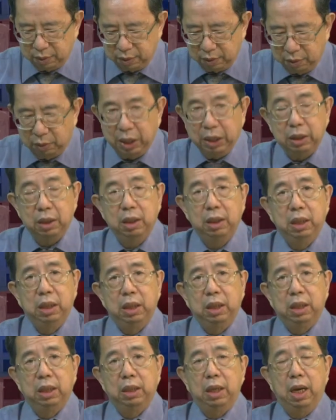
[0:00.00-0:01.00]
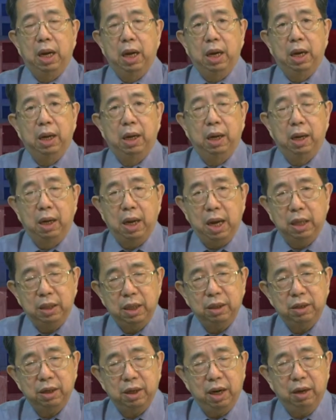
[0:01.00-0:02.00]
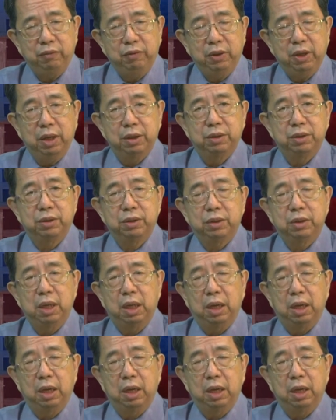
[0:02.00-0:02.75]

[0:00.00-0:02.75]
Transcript: Well, another evidence